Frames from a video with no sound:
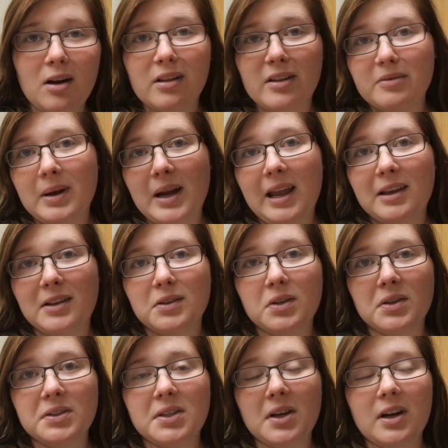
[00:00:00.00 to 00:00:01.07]
All of my
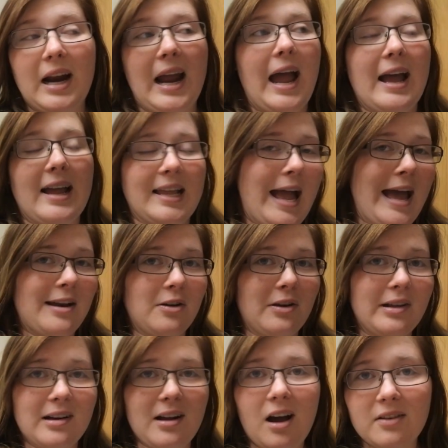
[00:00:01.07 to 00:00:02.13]
handles are at Cattle
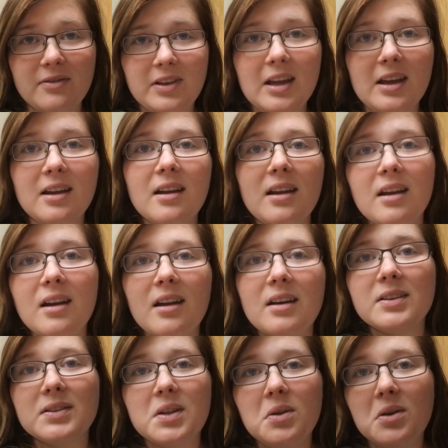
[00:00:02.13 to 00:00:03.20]
and Coffee,
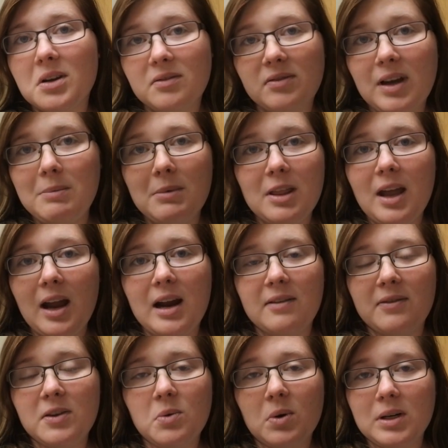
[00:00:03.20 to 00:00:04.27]
so you can find me there
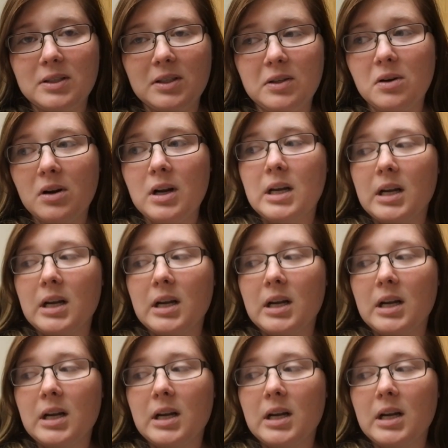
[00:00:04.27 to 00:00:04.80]
if you want to